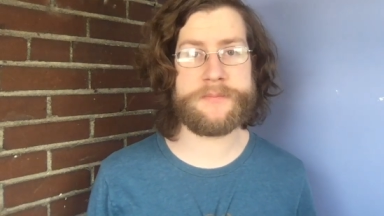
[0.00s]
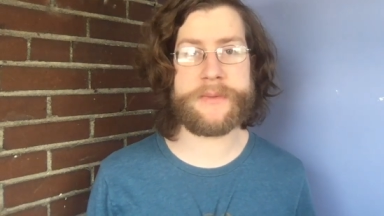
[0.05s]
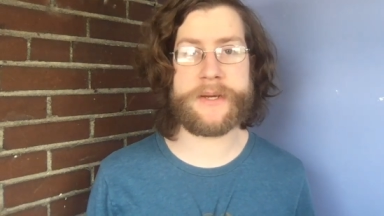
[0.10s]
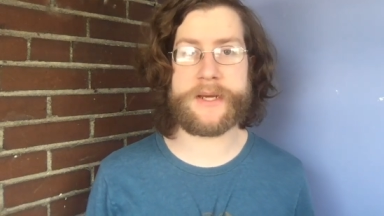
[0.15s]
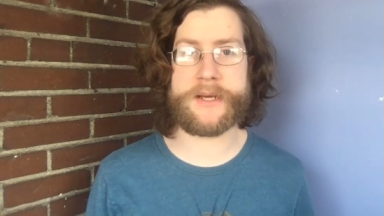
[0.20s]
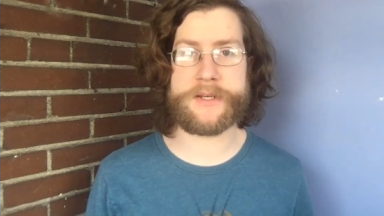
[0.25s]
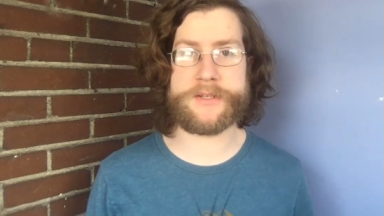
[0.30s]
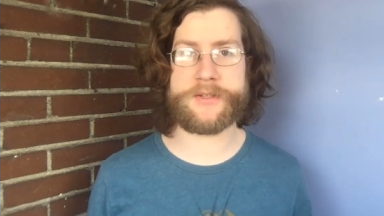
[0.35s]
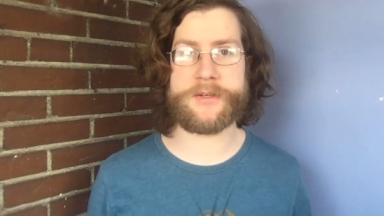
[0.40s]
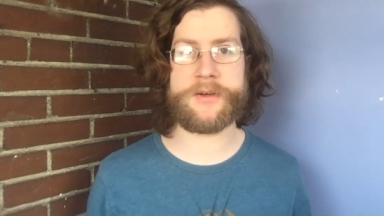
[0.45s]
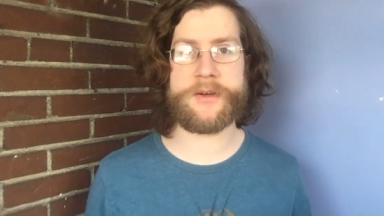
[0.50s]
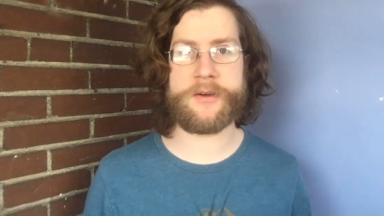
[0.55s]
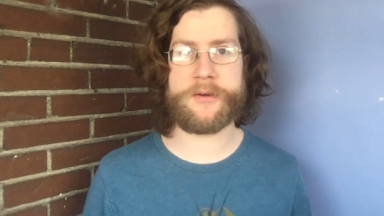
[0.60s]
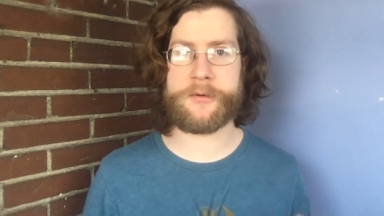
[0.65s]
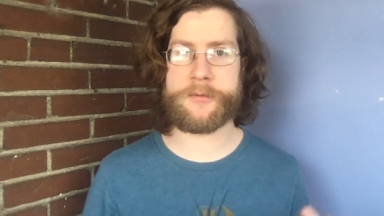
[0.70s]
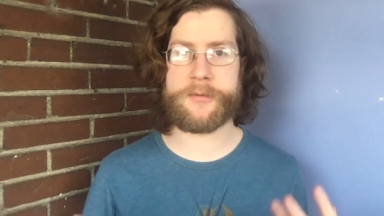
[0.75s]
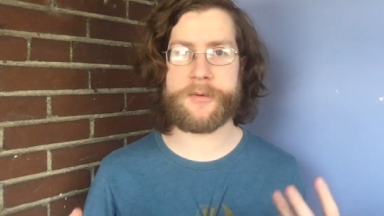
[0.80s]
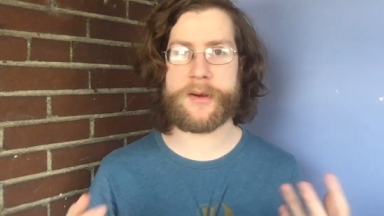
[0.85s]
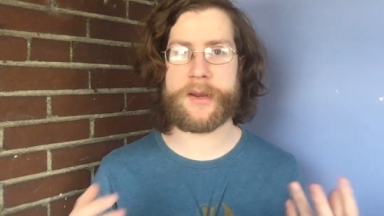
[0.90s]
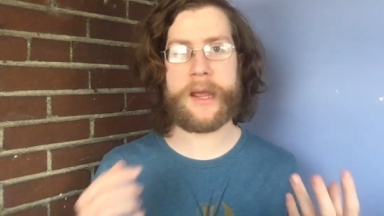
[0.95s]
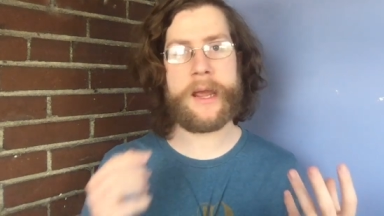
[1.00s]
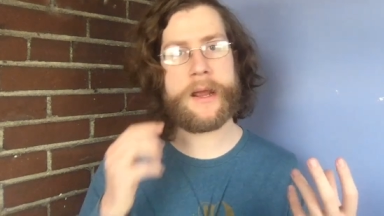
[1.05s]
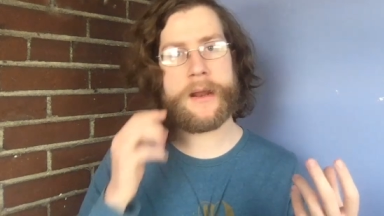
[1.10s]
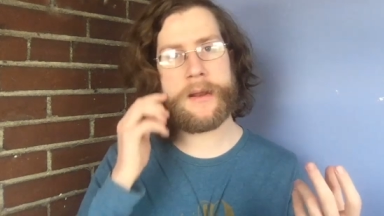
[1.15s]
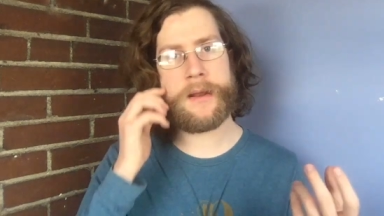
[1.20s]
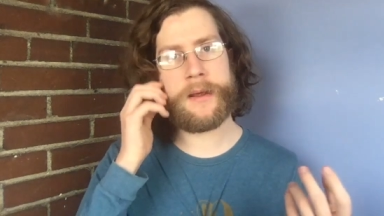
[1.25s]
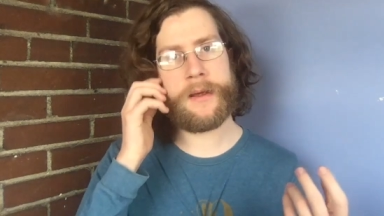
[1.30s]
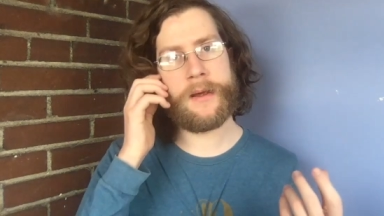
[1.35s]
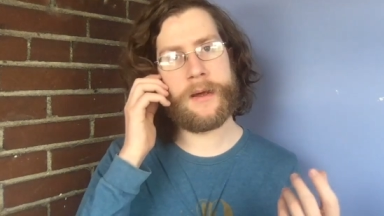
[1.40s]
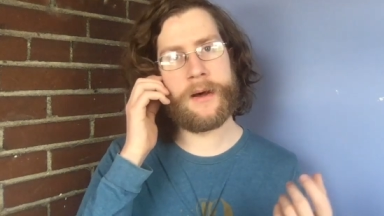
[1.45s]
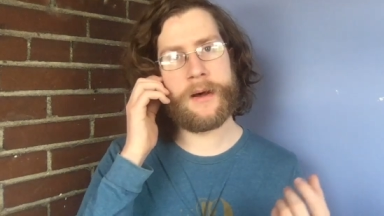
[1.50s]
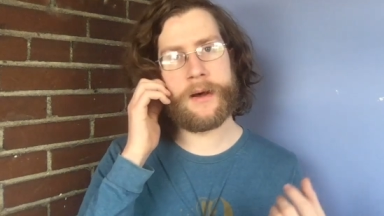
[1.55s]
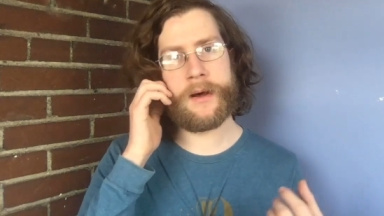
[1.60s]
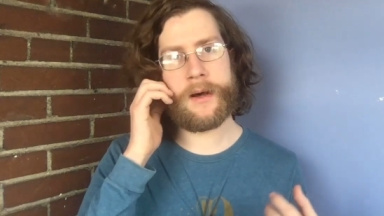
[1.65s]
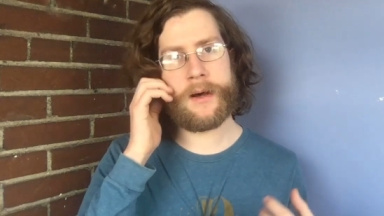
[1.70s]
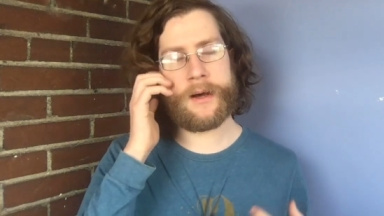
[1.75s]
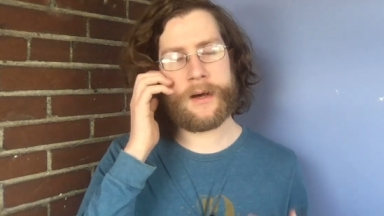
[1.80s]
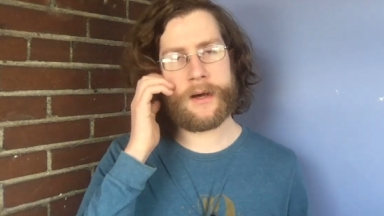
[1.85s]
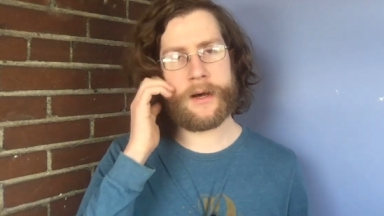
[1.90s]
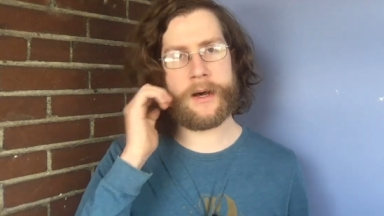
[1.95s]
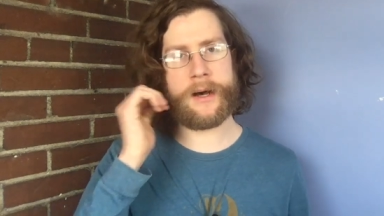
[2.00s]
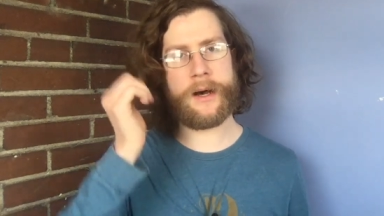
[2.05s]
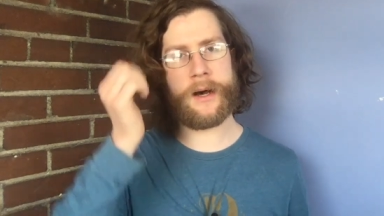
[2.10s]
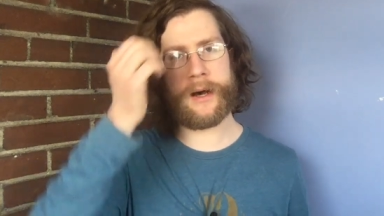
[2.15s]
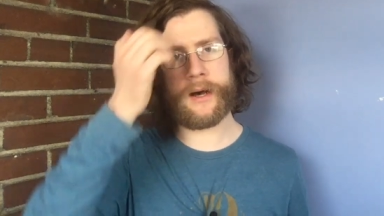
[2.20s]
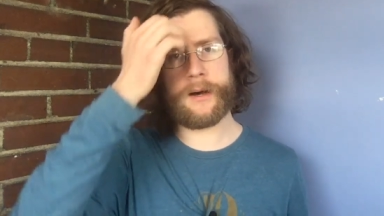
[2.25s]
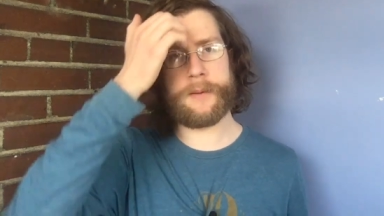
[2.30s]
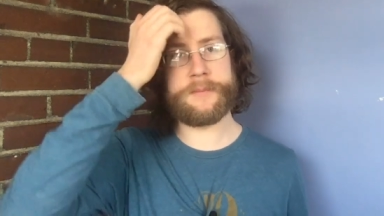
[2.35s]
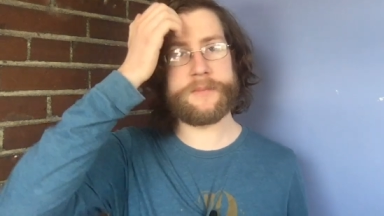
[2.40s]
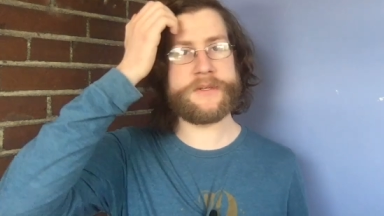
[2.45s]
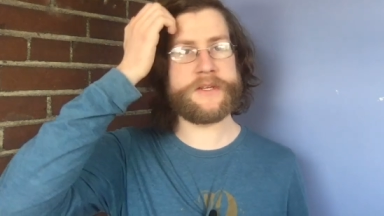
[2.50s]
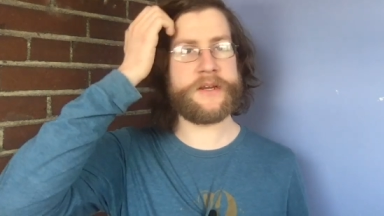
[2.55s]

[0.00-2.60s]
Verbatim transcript: because you can create um,